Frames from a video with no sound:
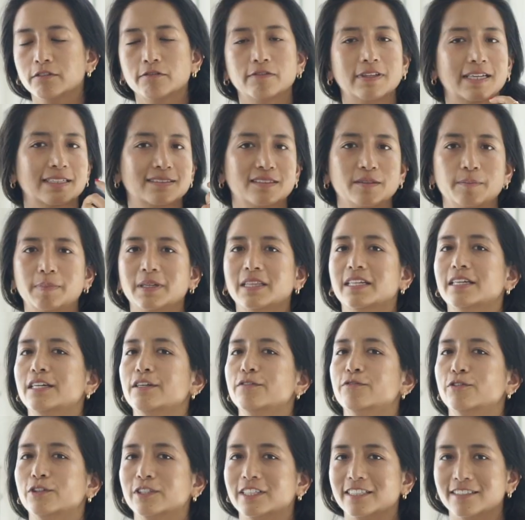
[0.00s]

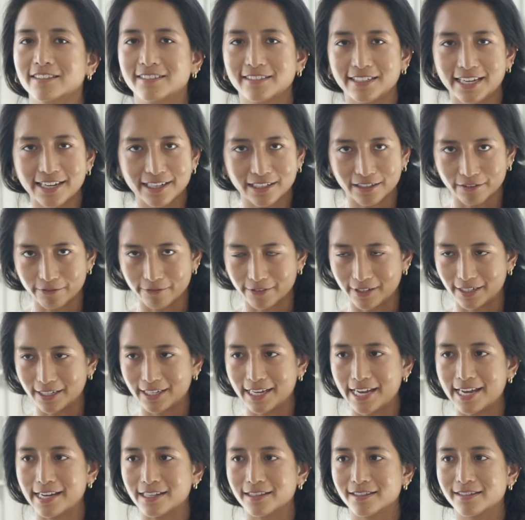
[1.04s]
flexibility for the sake of
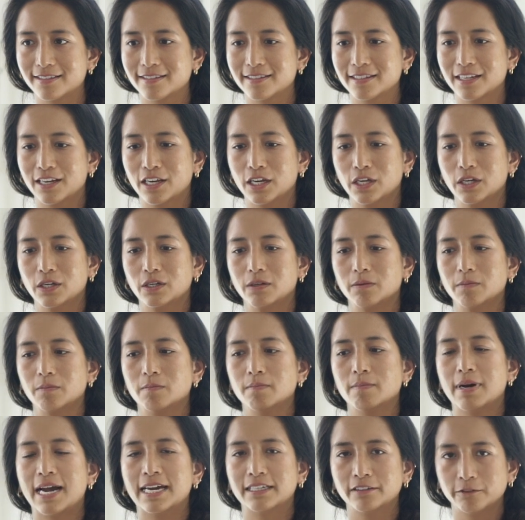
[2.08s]
it. It's
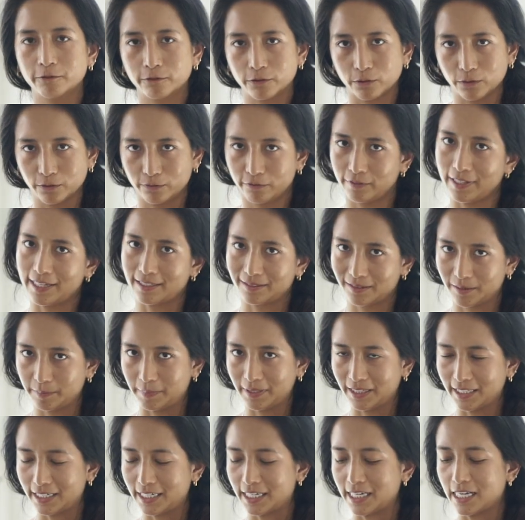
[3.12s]
mindful
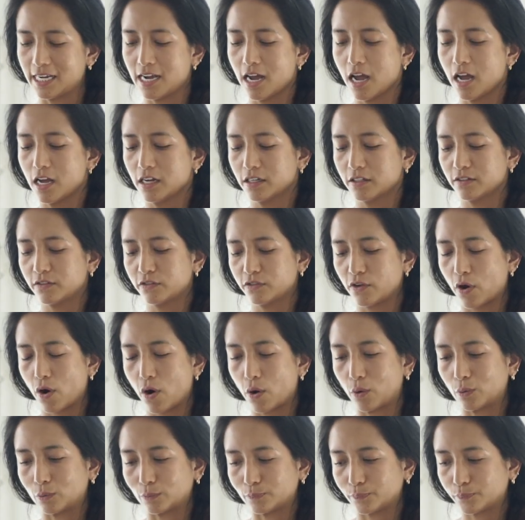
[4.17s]
flexibility.
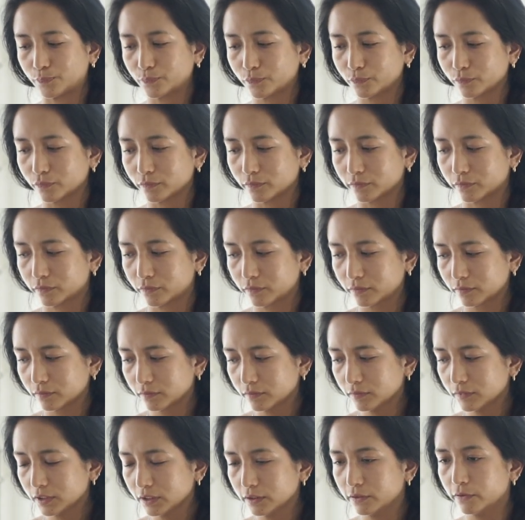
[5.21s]
So
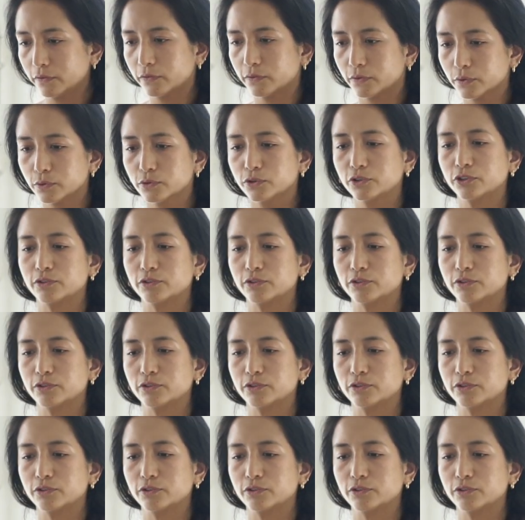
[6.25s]
through